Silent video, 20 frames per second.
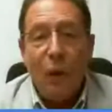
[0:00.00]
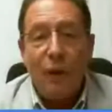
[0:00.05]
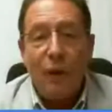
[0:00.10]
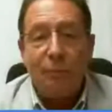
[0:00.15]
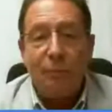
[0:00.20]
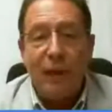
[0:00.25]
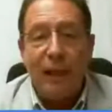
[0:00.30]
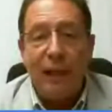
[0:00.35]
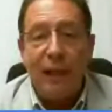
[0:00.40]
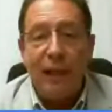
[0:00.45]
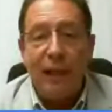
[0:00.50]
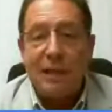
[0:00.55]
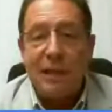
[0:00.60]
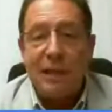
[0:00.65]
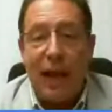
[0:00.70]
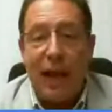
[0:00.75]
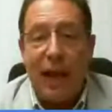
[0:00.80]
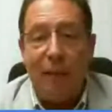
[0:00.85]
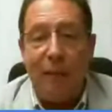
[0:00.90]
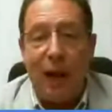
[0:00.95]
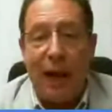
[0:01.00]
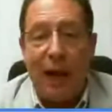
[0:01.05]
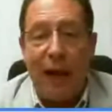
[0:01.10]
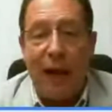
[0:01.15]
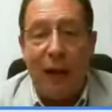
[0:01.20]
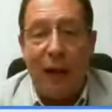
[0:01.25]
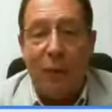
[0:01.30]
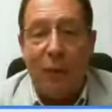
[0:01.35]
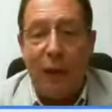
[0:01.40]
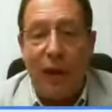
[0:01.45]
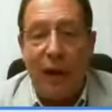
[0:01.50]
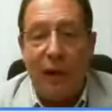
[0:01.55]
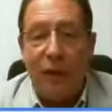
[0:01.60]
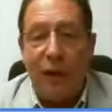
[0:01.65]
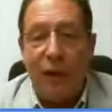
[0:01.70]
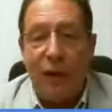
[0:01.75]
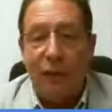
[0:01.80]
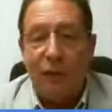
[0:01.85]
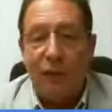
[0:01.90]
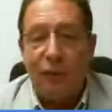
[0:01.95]
what meanings am I
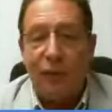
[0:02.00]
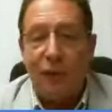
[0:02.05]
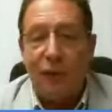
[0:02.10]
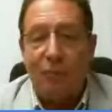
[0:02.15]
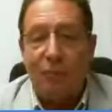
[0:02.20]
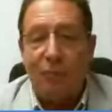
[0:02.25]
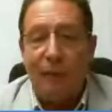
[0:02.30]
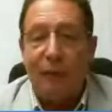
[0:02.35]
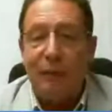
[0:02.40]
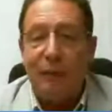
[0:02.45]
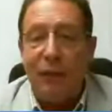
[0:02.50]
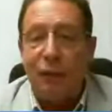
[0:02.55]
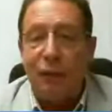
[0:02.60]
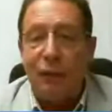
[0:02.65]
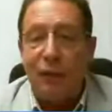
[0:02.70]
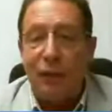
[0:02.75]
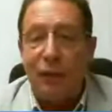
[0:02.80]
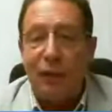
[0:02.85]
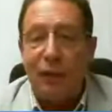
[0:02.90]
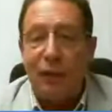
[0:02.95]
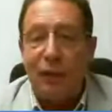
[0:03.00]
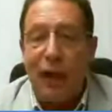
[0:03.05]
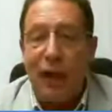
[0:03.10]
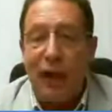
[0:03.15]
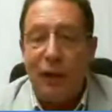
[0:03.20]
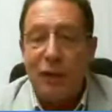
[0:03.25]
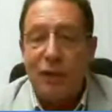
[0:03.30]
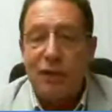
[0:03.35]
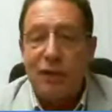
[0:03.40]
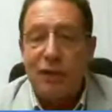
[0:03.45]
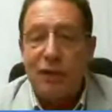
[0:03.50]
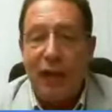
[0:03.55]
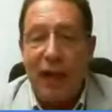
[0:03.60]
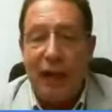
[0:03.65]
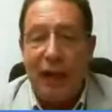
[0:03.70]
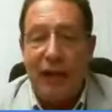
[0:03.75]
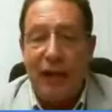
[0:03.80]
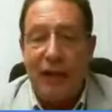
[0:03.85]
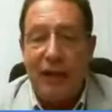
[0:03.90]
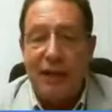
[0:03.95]
aware of that make me feel
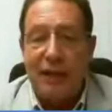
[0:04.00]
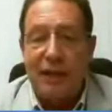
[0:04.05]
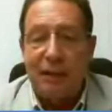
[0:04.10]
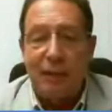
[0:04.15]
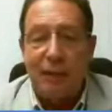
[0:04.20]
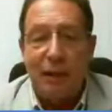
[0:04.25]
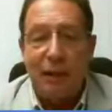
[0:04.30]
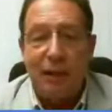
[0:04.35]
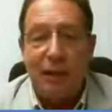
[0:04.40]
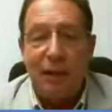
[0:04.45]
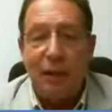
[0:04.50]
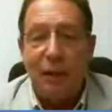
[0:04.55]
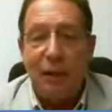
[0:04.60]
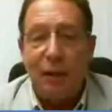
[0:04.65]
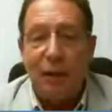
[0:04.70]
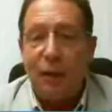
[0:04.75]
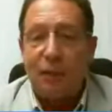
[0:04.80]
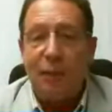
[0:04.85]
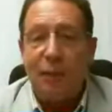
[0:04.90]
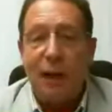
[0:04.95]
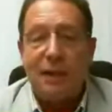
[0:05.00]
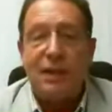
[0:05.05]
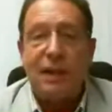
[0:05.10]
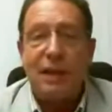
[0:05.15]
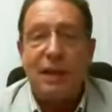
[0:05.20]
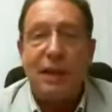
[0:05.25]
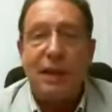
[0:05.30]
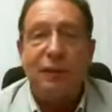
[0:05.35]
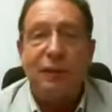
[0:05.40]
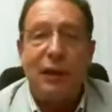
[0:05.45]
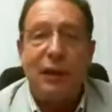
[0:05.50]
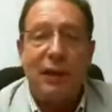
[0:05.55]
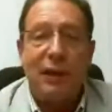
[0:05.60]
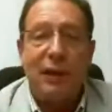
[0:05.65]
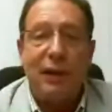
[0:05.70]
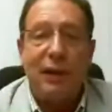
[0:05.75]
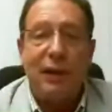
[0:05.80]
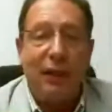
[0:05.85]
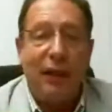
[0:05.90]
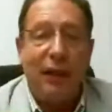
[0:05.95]
close and intimate with my
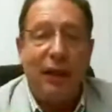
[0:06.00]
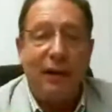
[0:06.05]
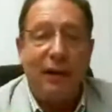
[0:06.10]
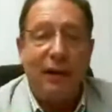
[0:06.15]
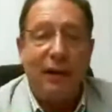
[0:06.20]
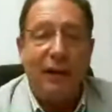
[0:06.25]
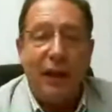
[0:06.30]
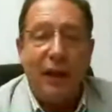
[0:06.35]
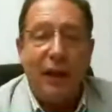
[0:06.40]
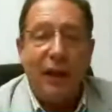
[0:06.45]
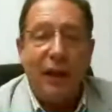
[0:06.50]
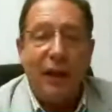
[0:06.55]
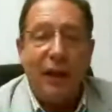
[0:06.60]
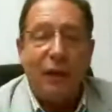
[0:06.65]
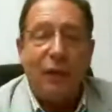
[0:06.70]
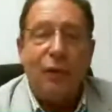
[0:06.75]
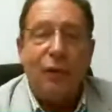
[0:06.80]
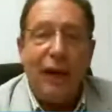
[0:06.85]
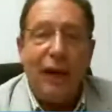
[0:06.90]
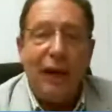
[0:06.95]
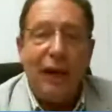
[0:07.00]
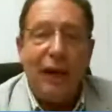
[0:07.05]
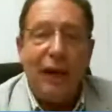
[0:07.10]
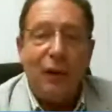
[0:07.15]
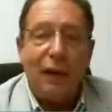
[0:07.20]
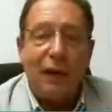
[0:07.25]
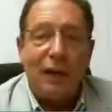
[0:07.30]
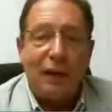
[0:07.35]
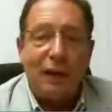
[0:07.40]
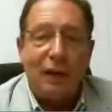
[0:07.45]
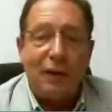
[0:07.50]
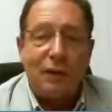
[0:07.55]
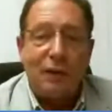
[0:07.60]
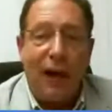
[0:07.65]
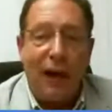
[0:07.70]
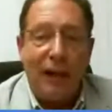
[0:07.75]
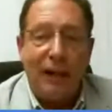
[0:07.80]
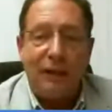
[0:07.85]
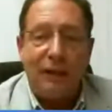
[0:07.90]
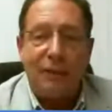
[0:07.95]
significant other? Really look at
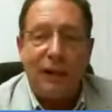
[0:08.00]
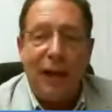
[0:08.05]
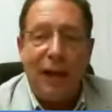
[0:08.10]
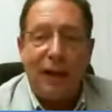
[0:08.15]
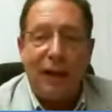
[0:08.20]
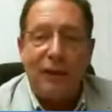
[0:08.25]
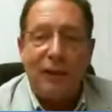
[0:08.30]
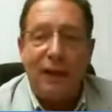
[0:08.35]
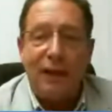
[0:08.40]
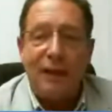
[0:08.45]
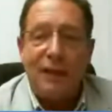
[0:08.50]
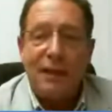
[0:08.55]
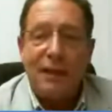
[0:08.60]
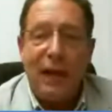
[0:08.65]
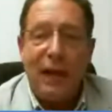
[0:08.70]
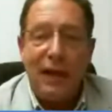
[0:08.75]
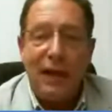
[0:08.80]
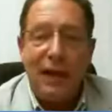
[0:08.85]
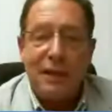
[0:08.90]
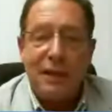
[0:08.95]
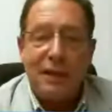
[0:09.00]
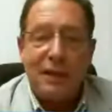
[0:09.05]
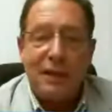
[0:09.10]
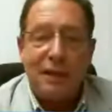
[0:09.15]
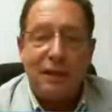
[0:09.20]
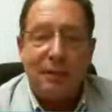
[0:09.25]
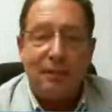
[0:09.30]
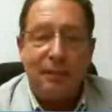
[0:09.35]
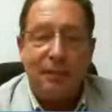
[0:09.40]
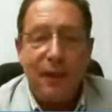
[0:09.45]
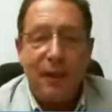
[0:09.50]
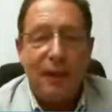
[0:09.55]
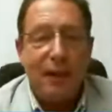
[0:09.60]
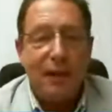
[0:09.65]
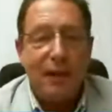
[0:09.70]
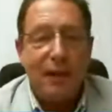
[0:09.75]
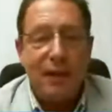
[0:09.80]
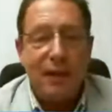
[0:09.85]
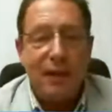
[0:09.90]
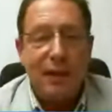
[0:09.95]
this, write them down, and then discuss them.
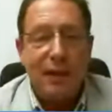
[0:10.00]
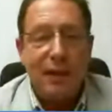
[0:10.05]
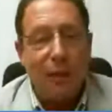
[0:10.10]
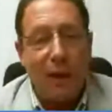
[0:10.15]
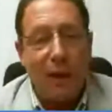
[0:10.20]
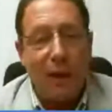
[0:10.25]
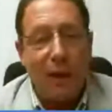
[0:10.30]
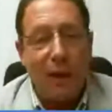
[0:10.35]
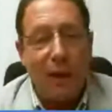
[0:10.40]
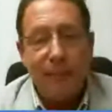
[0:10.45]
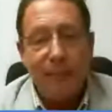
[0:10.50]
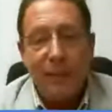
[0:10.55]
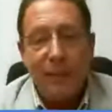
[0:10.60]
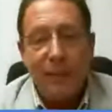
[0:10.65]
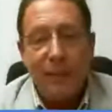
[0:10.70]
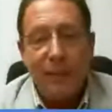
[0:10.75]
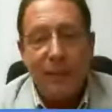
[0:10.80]
Second one,